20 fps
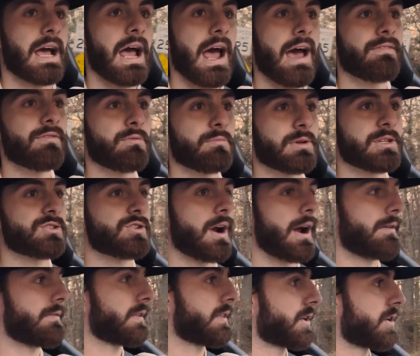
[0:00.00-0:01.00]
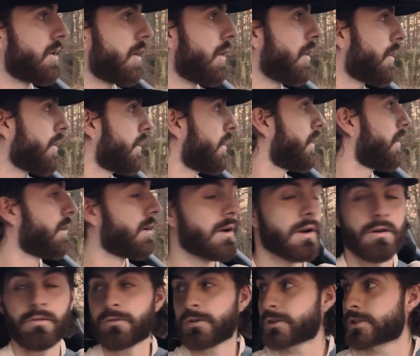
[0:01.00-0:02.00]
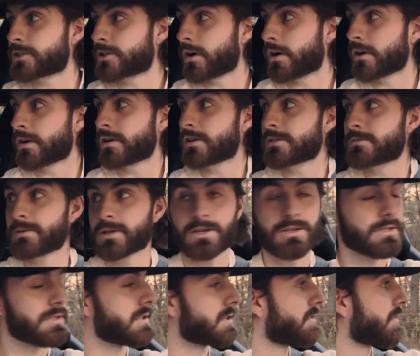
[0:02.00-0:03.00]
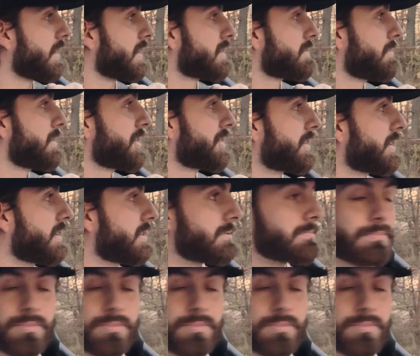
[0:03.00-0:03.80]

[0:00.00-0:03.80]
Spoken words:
I haven't been driving the car for starters because the transmission is